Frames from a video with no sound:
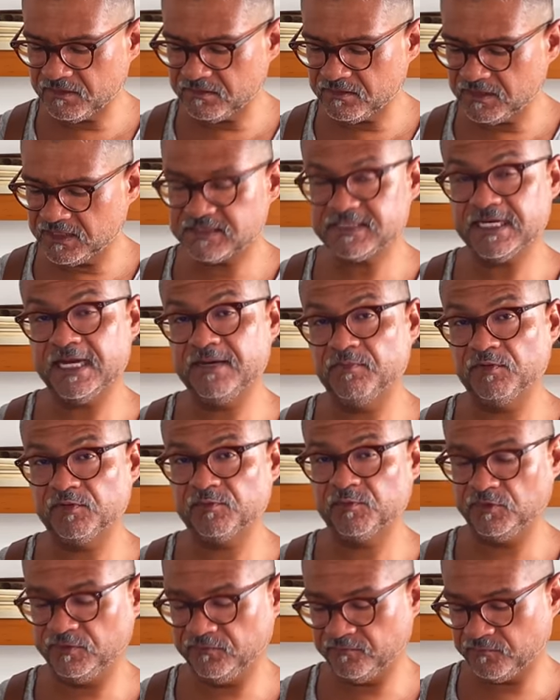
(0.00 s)
a
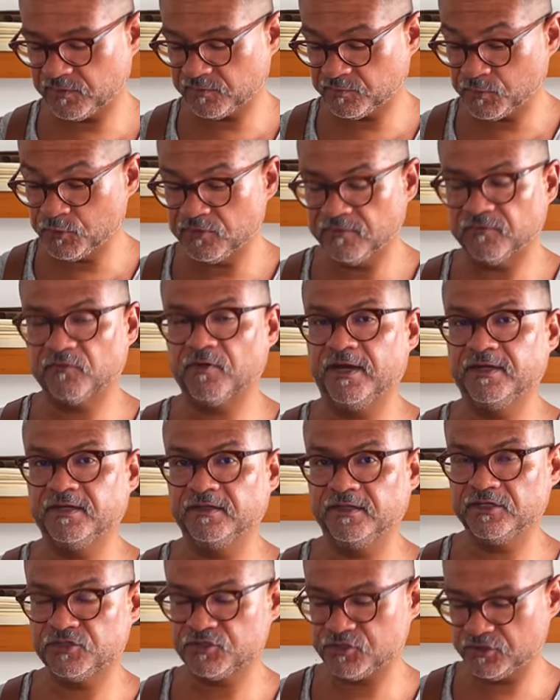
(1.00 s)
tablespoon of, spoon of
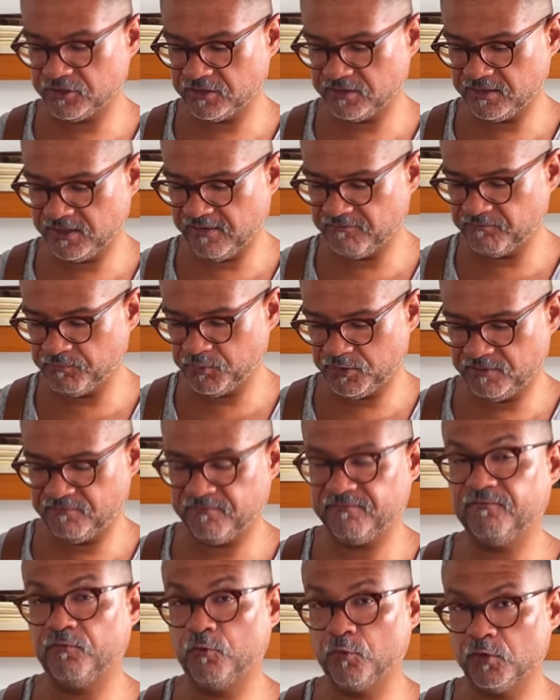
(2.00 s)
granulated sugar. I put
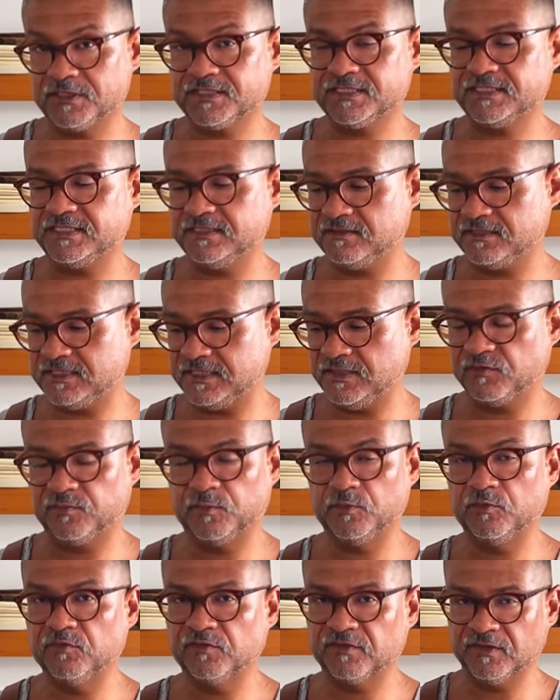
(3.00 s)
four
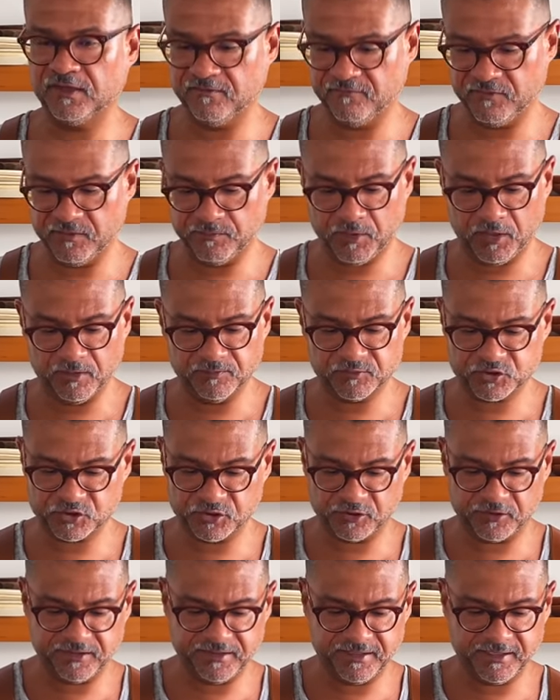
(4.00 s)
teaspoons of the palm
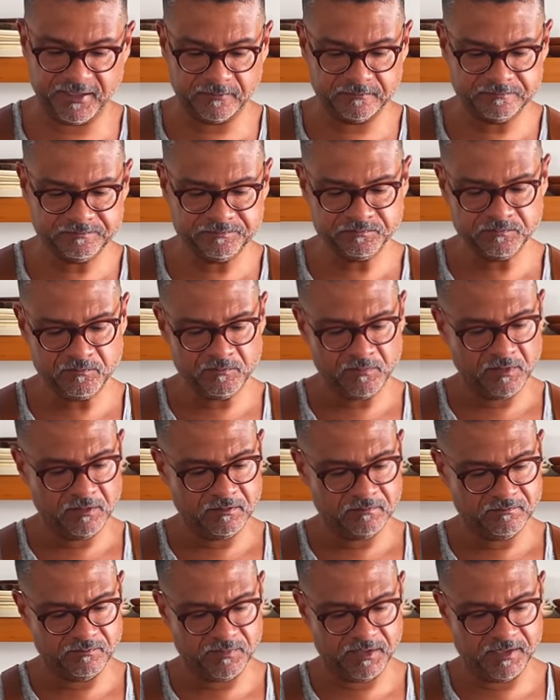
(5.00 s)
sugar in there.
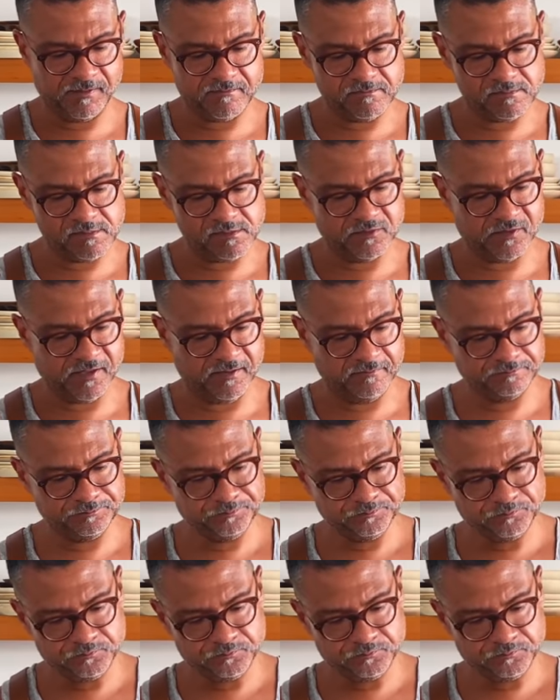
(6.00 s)
But okay,